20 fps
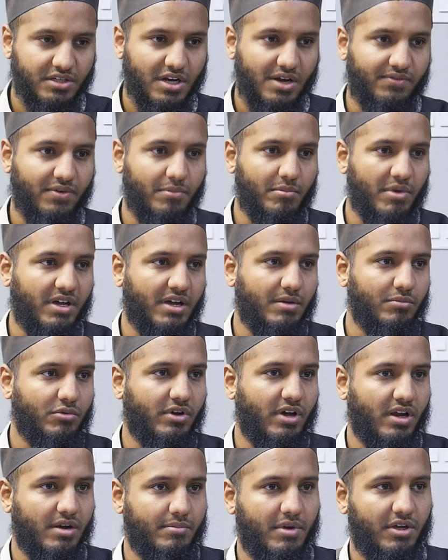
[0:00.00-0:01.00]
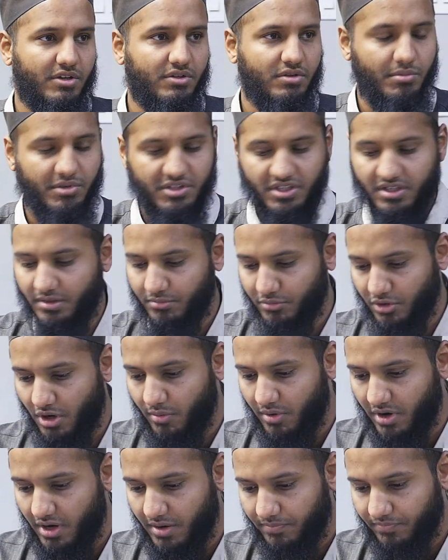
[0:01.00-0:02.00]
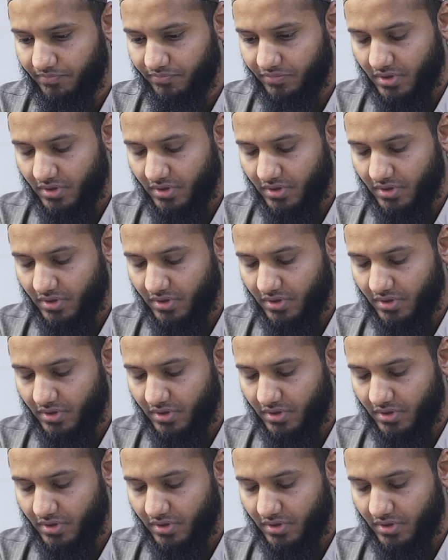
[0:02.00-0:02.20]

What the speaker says: I look at the student and I think of the future